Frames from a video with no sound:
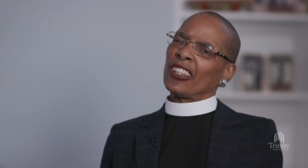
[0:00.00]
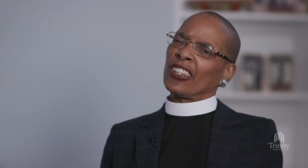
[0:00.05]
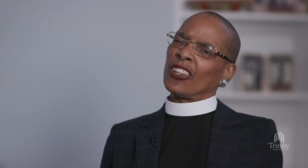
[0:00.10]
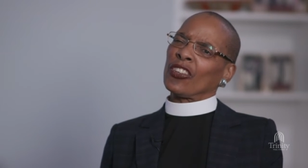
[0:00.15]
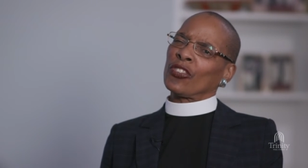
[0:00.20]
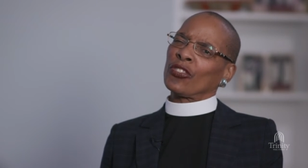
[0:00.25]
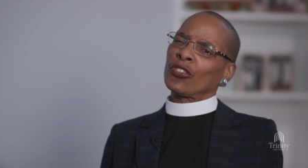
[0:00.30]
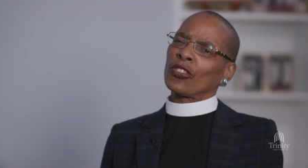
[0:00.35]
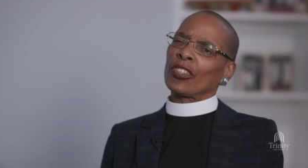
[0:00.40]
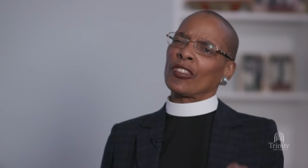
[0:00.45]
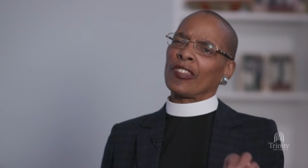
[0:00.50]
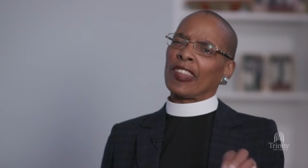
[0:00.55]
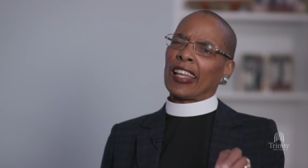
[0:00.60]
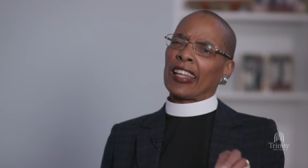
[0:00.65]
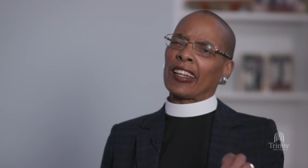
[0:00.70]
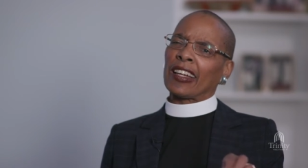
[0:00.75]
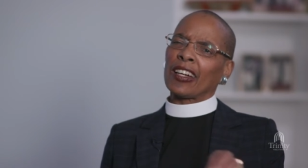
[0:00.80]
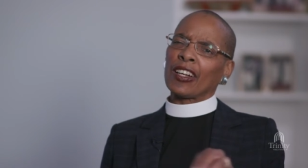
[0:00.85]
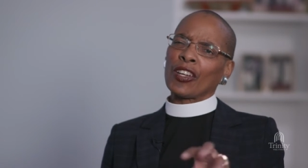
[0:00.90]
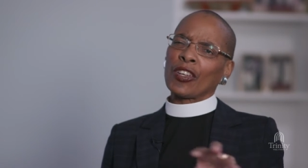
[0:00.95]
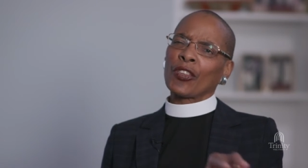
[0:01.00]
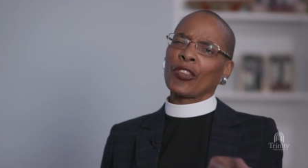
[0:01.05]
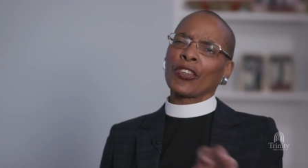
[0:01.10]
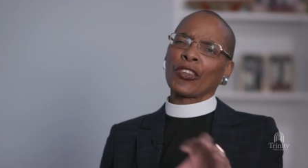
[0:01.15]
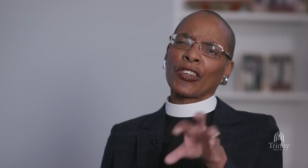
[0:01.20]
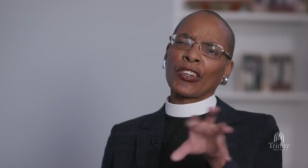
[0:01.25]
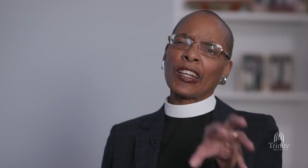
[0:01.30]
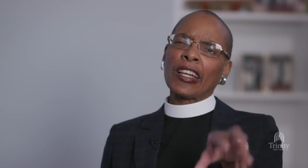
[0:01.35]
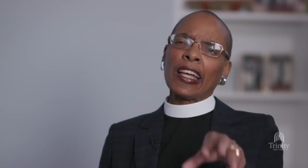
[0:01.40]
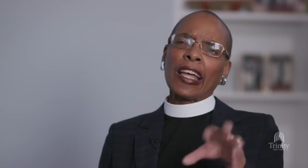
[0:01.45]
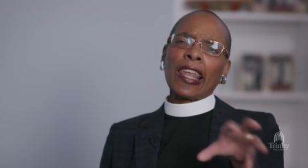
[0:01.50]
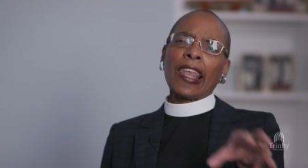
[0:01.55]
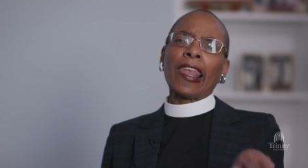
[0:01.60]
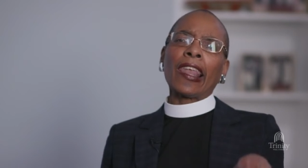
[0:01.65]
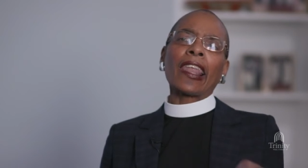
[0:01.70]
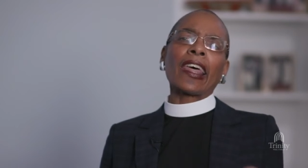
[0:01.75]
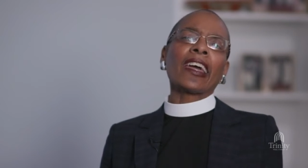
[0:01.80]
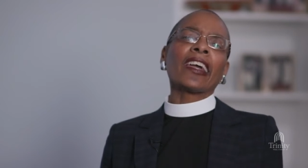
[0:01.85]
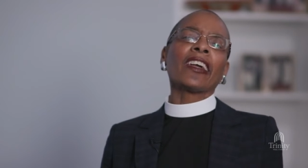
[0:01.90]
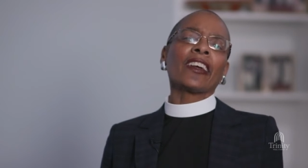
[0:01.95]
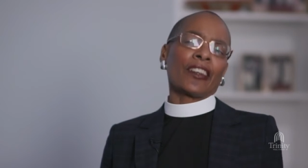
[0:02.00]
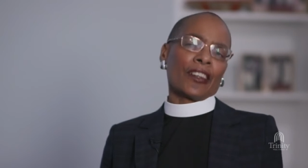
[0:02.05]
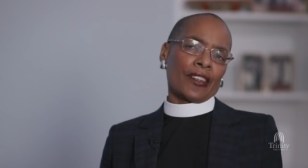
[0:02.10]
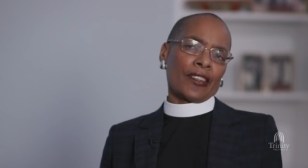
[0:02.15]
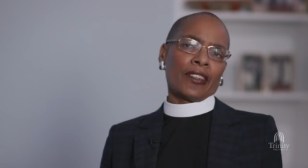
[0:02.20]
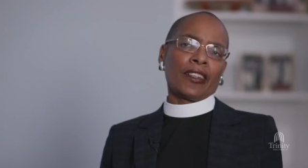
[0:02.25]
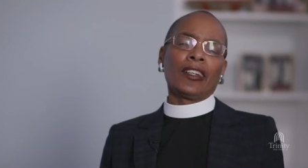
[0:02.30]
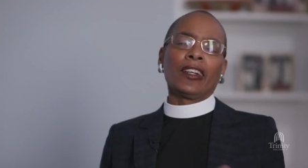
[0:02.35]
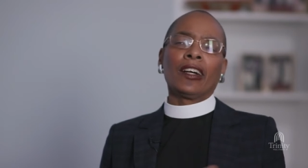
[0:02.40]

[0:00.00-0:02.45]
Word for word: you know, sort of that other layer